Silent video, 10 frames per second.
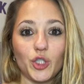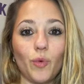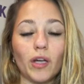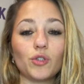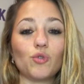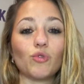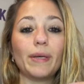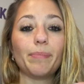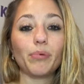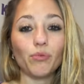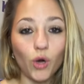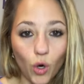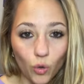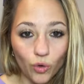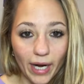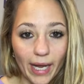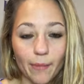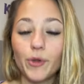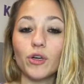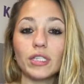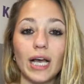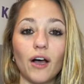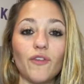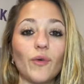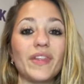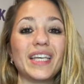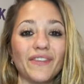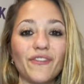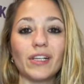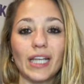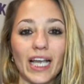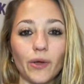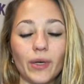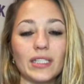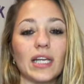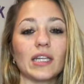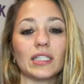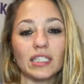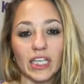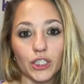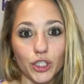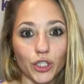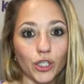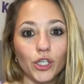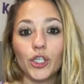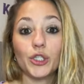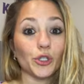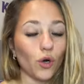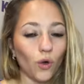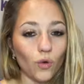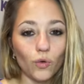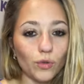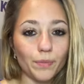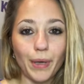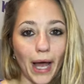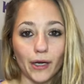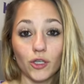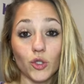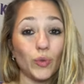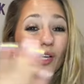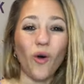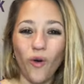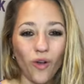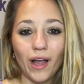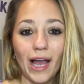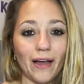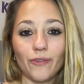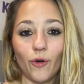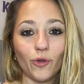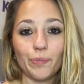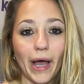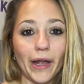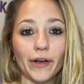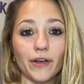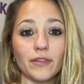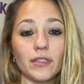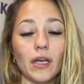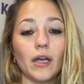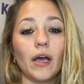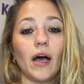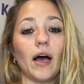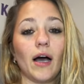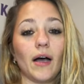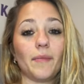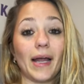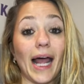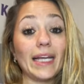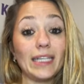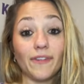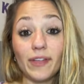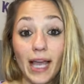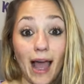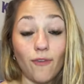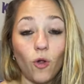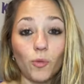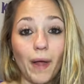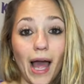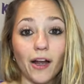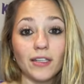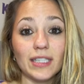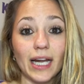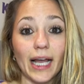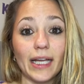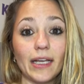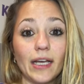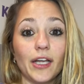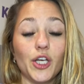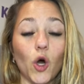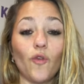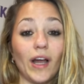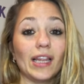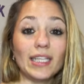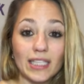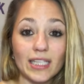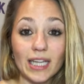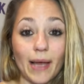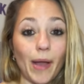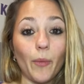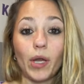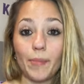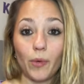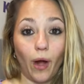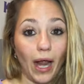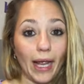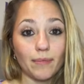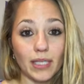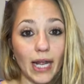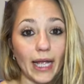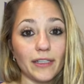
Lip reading: You want to reprogram yourself with different language than listening to your old patterns. We all have old patterns. And I definitely have old patterns that I know if I listened to them, I wouldn't be where I am today.